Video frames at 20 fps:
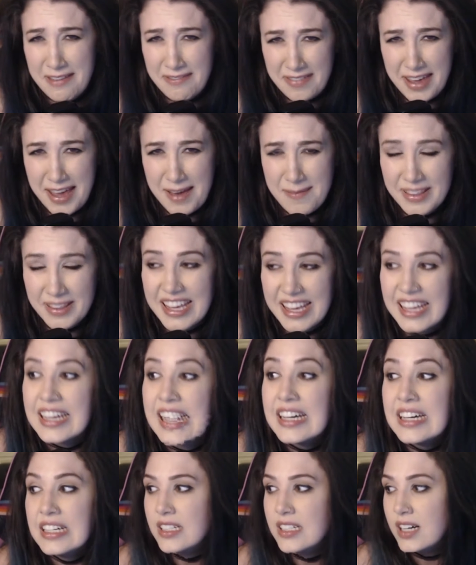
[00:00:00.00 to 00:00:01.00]
family.
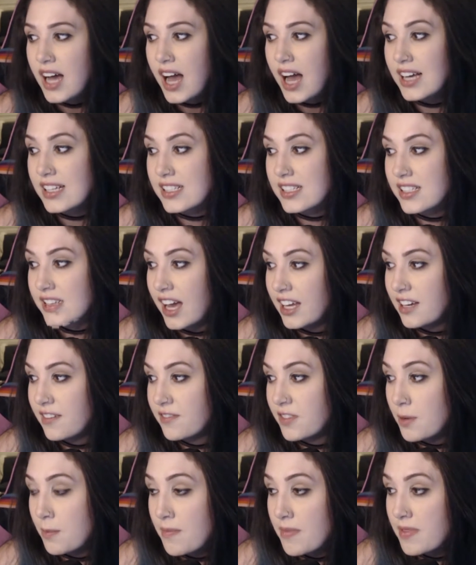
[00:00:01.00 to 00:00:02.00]
Aside
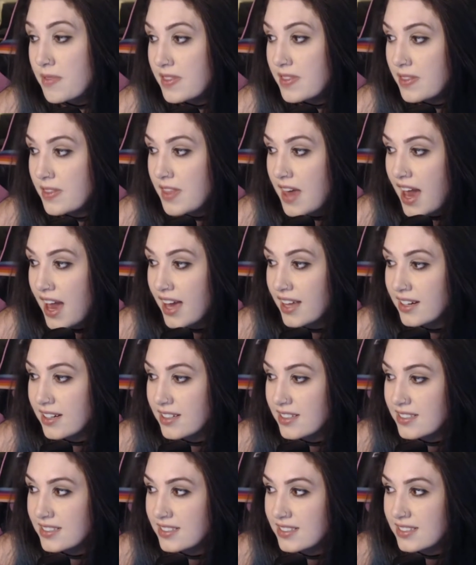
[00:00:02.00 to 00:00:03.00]
from that,
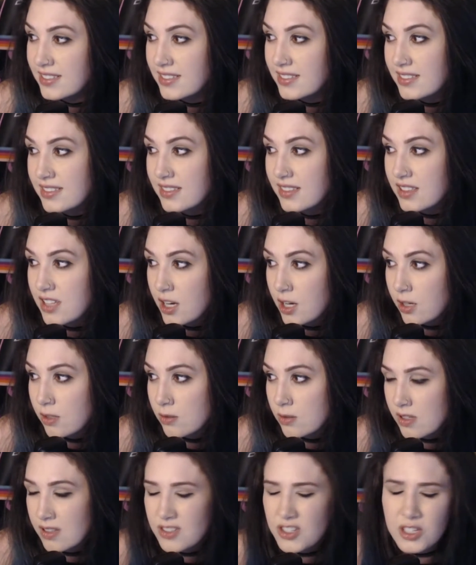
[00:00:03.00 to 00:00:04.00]
though,
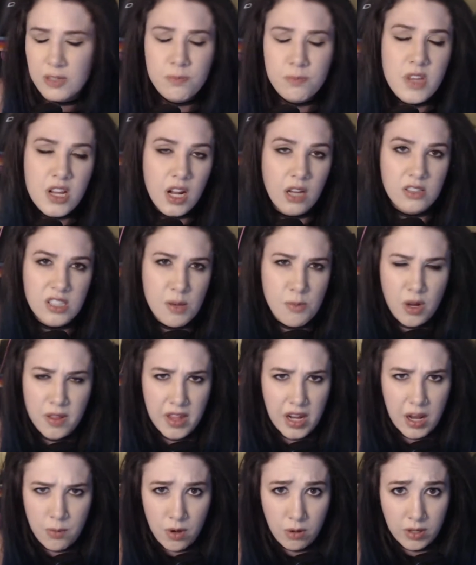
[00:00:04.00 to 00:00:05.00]
just, you know, somewhere that I
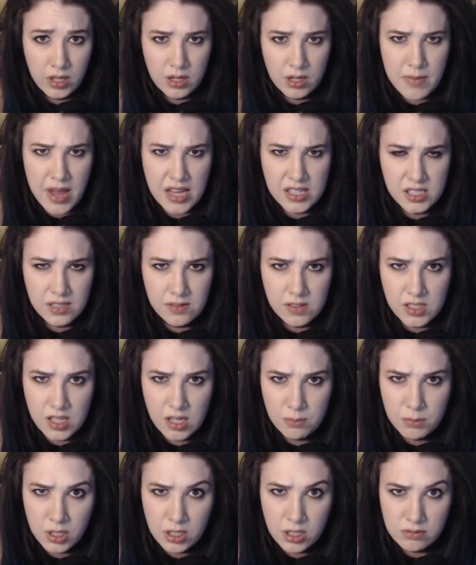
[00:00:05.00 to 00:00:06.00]
won't get a massive
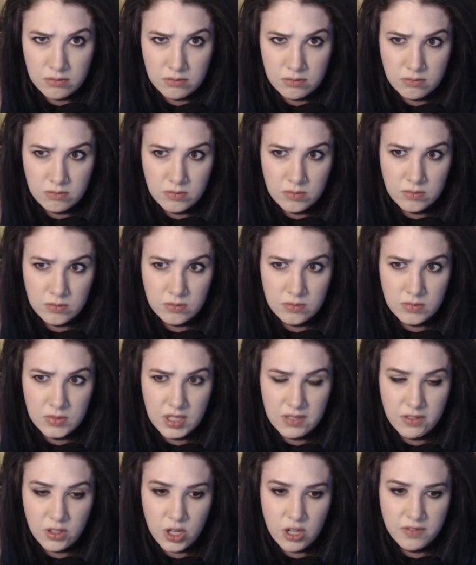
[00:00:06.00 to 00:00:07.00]
sunburn. I
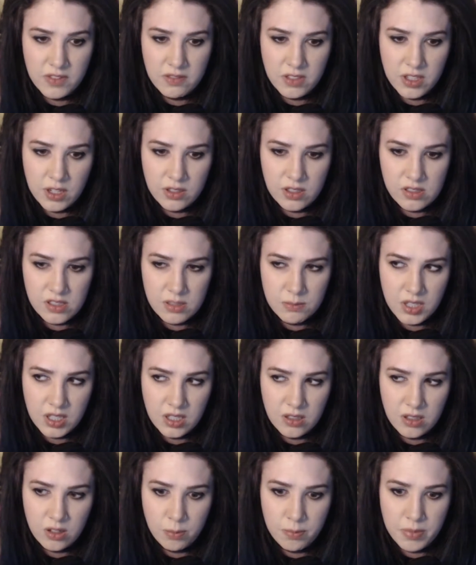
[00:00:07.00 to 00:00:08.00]
don't know if you've noticed, I'm a
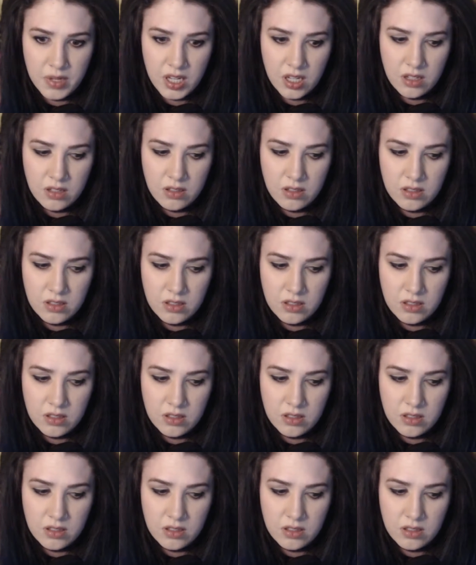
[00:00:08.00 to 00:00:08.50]
little pale.